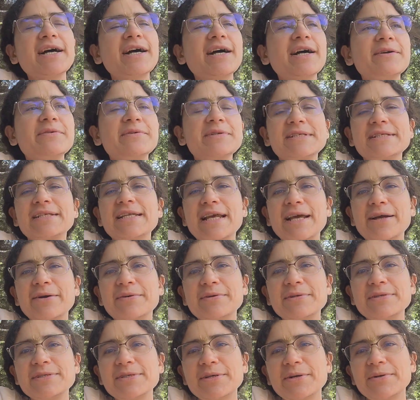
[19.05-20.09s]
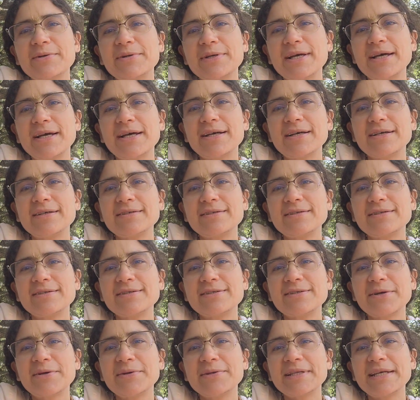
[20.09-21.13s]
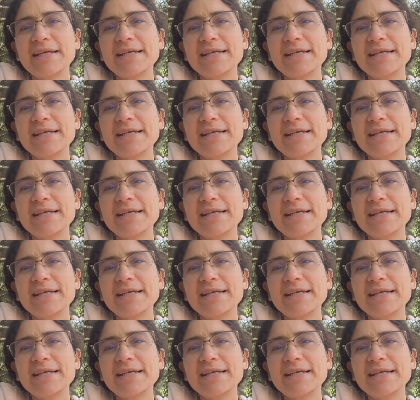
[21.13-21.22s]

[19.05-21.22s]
I was in Arizona, Salt